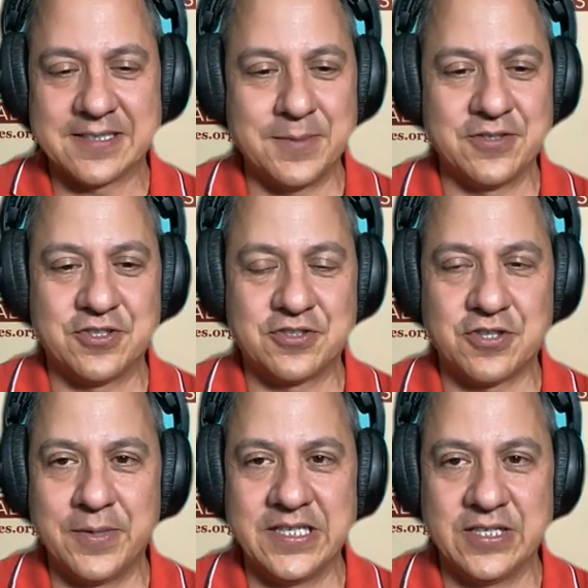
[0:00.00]
I mean, there's just
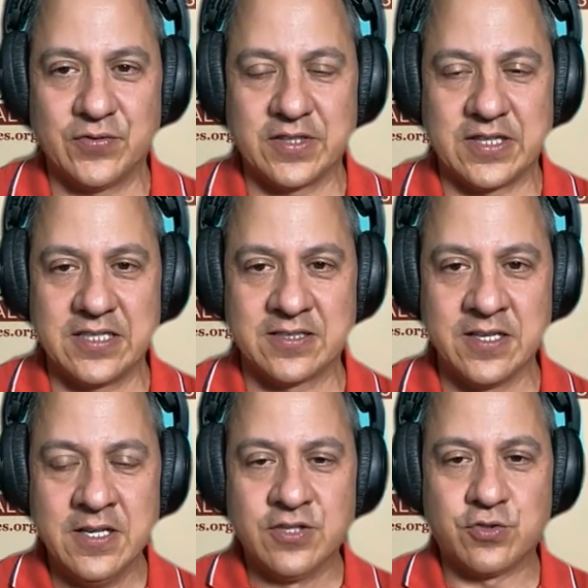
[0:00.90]
so many different things
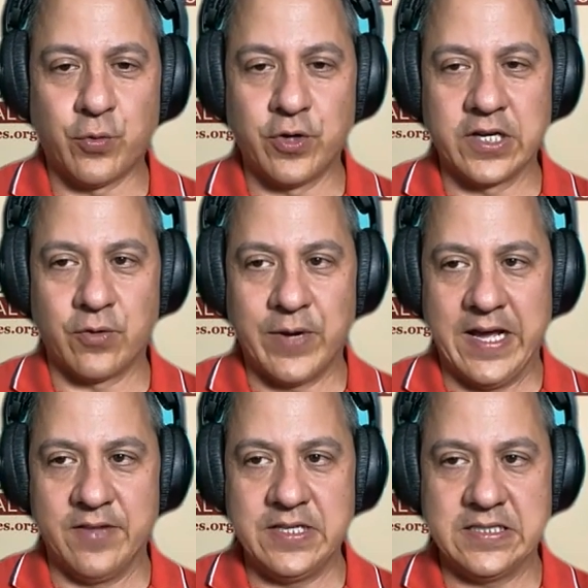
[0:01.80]
swirling
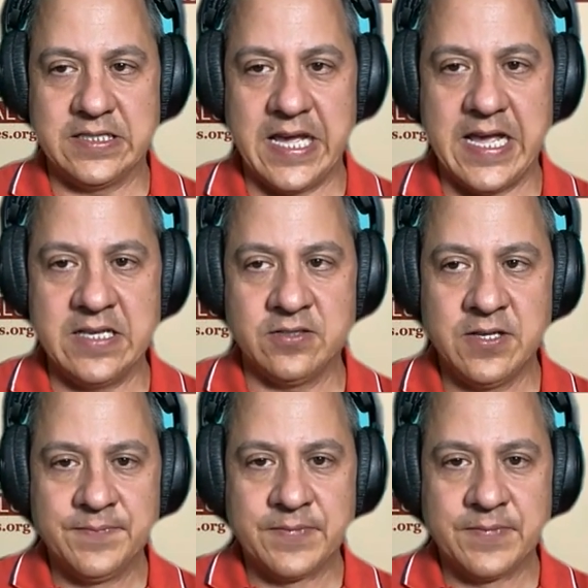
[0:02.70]
around these days.